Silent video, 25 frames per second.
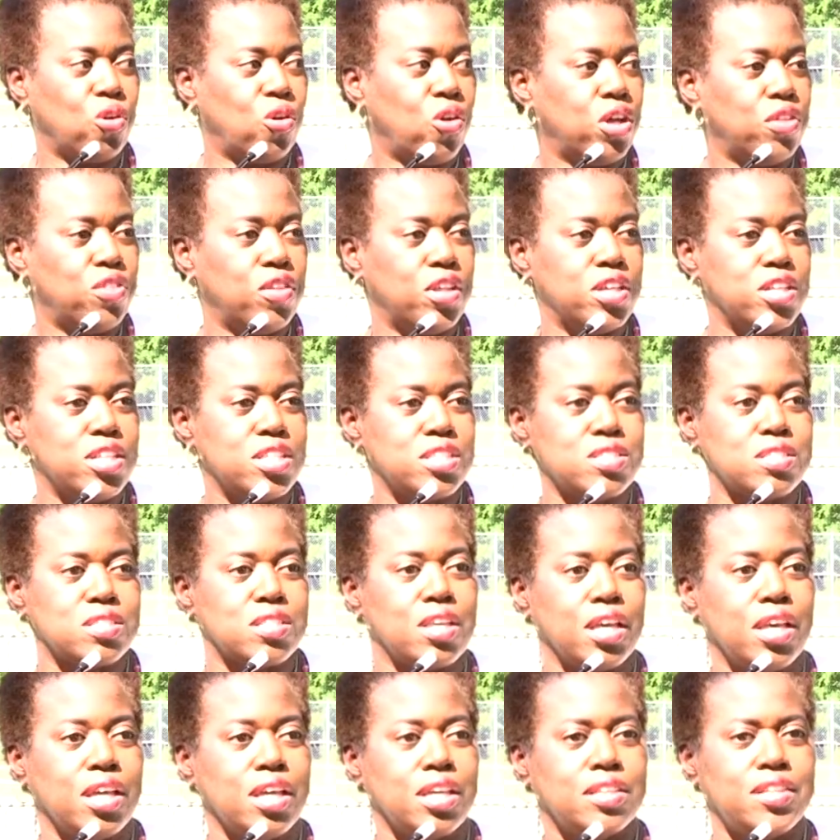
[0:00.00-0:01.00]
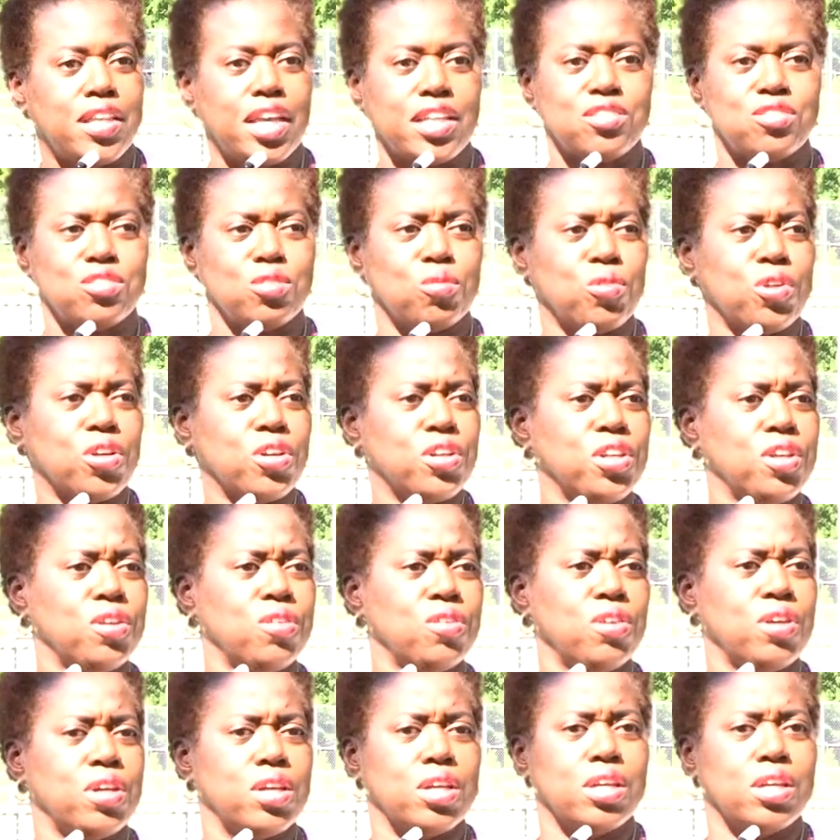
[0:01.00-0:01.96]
on this. Dexter, where are you?